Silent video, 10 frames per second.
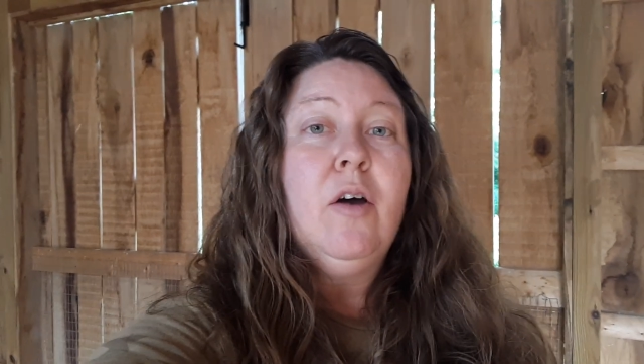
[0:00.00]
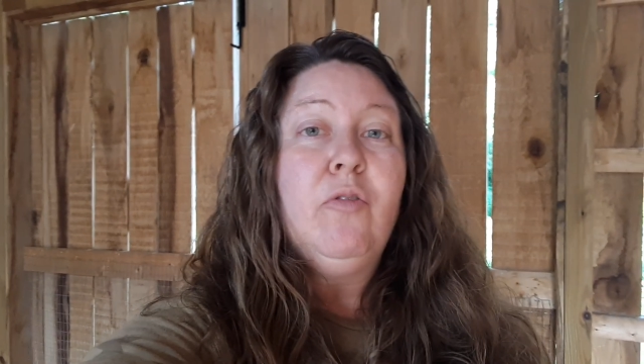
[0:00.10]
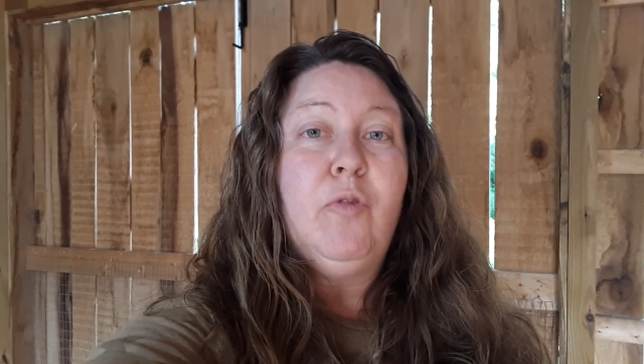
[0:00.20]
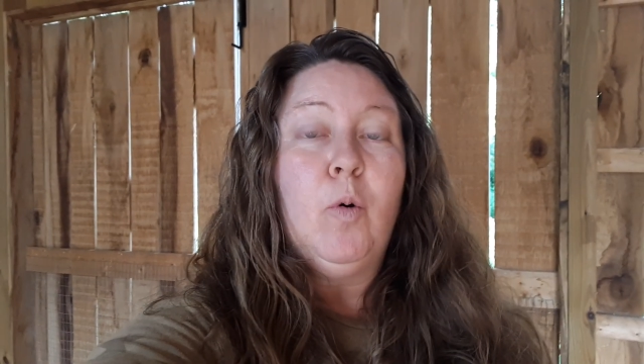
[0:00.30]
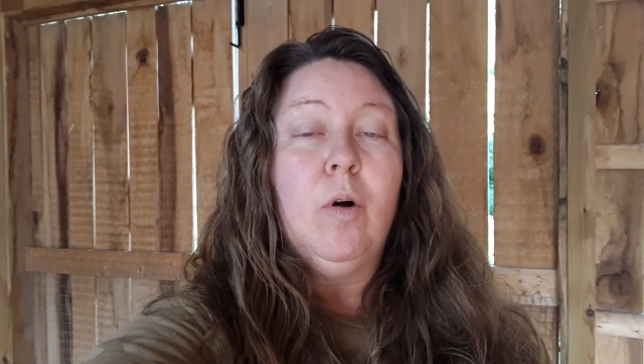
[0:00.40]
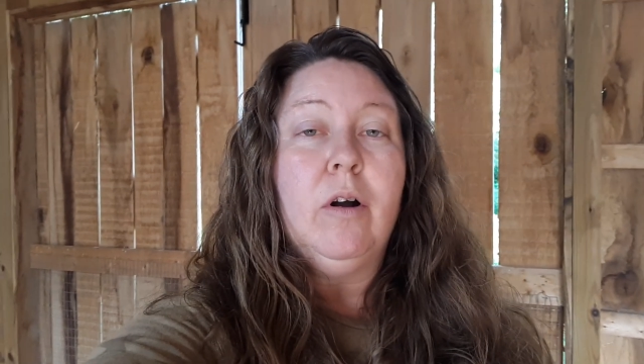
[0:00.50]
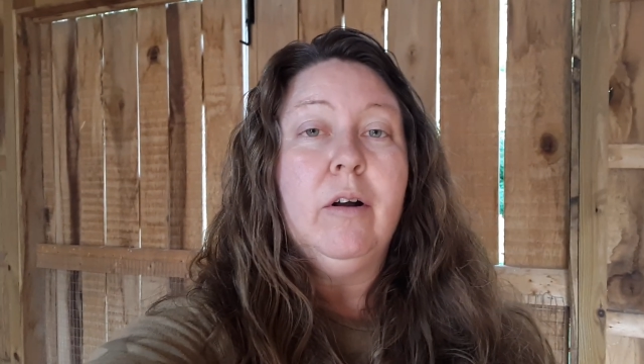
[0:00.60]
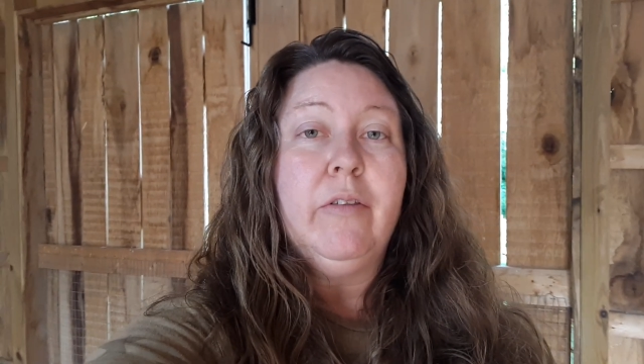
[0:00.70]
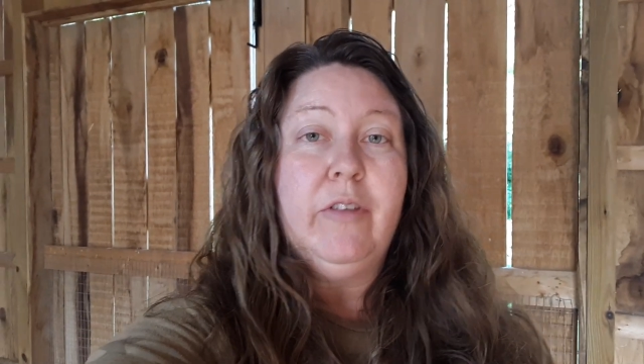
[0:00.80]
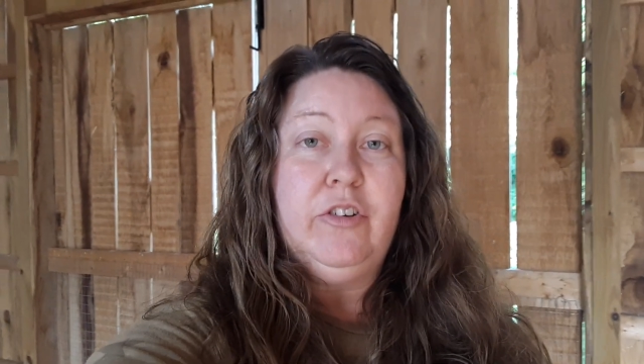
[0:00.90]

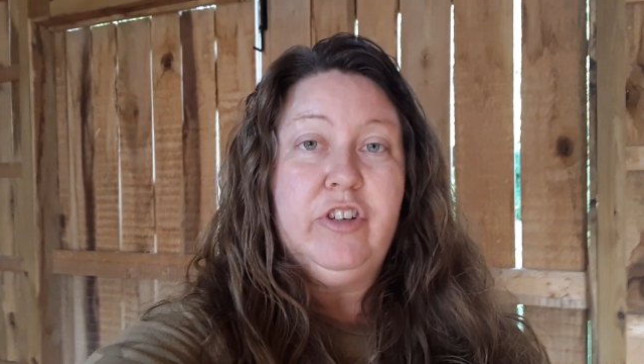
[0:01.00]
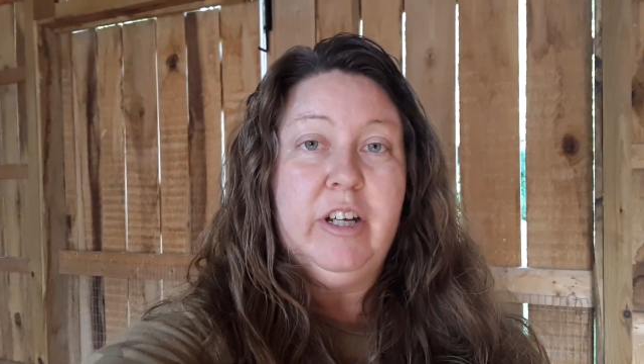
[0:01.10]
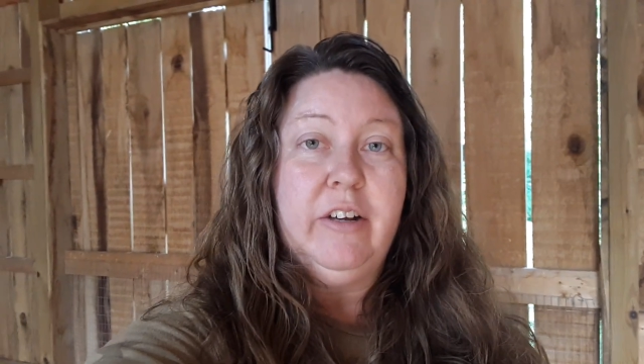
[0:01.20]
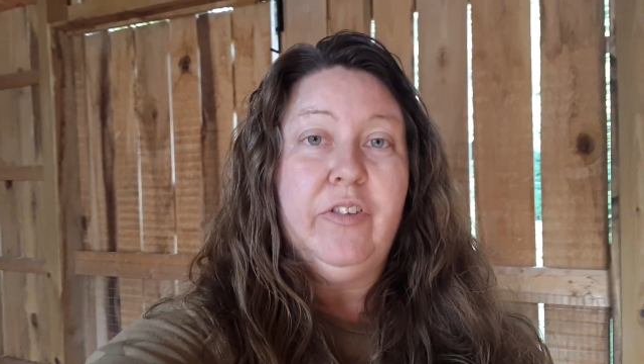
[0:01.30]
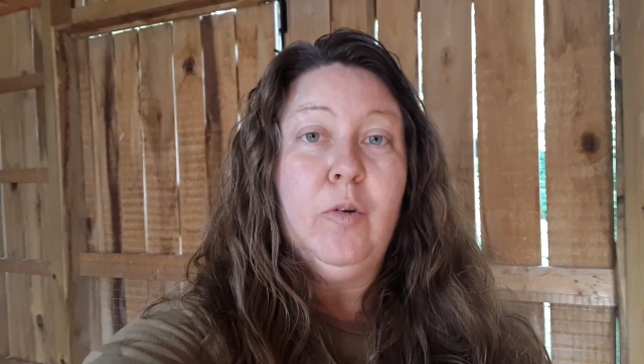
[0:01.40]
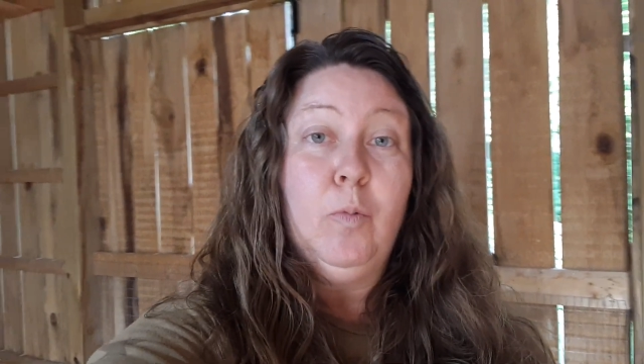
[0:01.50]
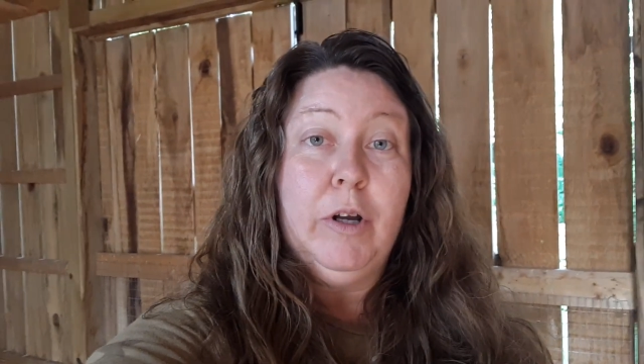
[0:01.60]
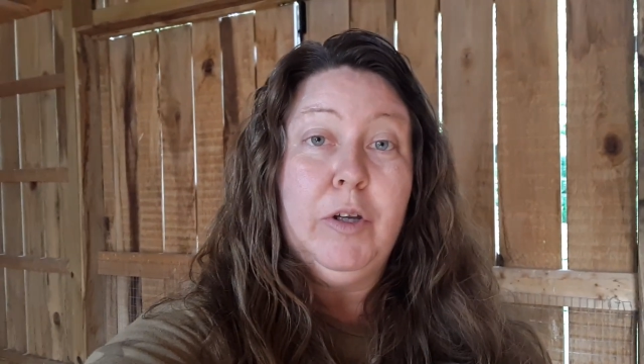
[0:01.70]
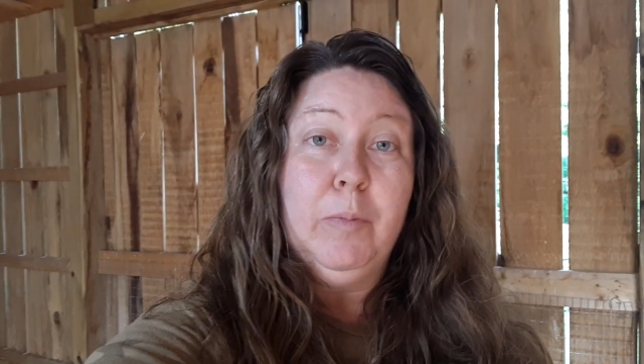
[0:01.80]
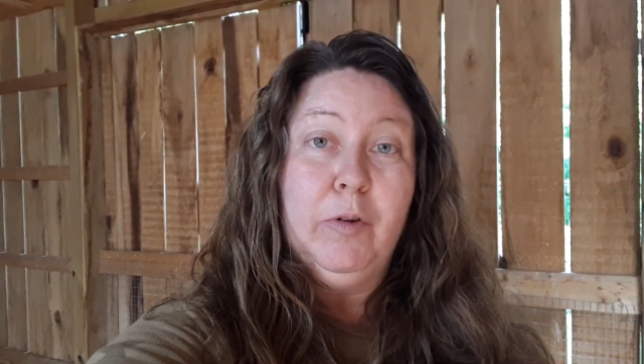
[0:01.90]
for the chicks
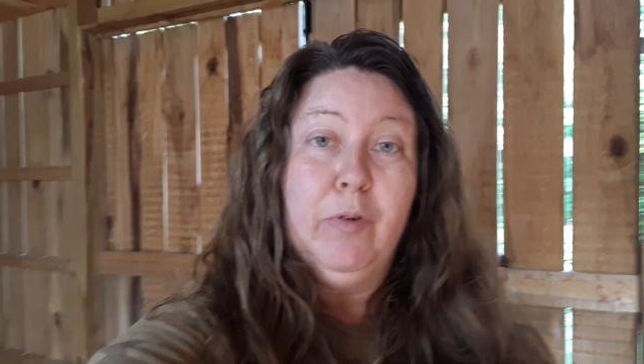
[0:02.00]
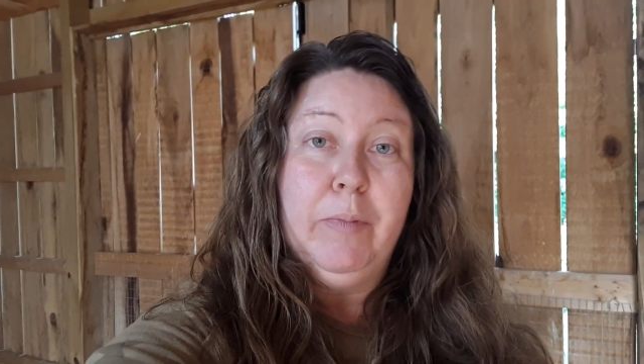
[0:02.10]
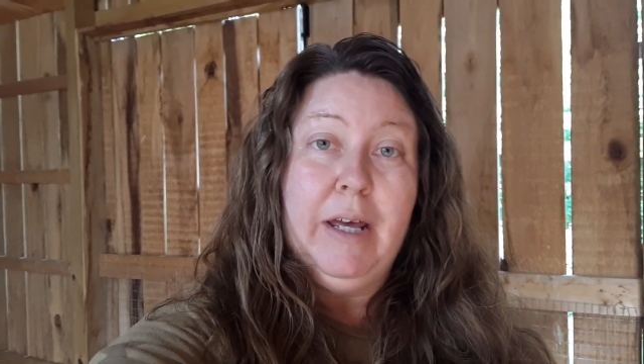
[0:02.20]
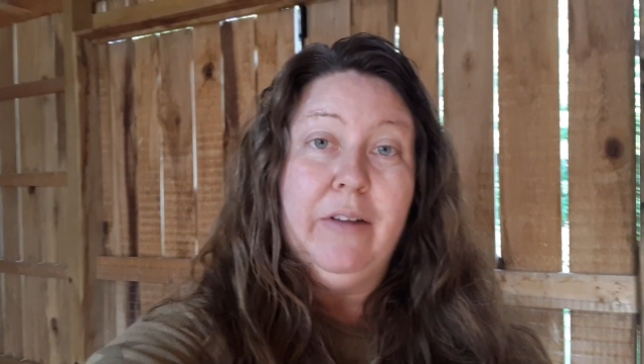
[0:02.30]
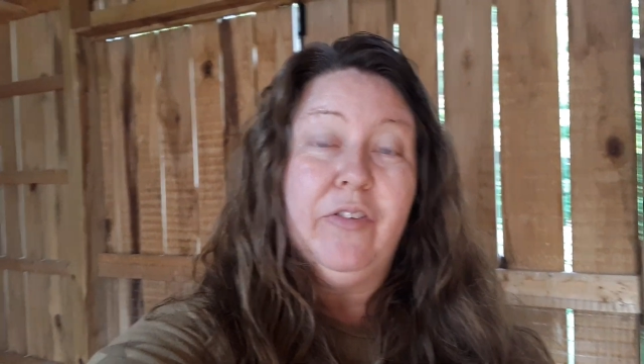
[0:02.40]
when you move them in.